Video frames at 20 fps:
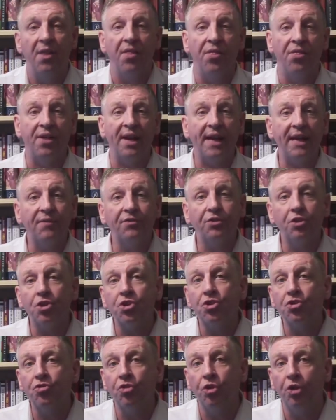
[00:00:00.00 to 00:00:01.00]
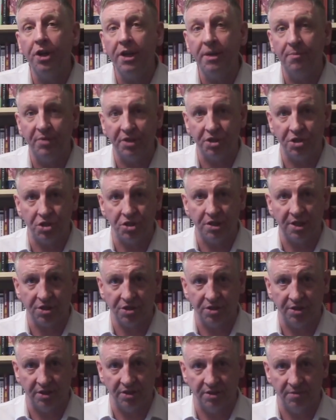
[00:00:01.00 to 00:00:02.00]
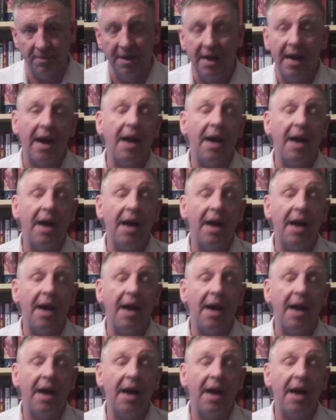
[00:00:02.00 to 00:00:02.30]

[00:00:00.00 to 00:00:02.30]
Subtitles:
They have destroyed British nationalism.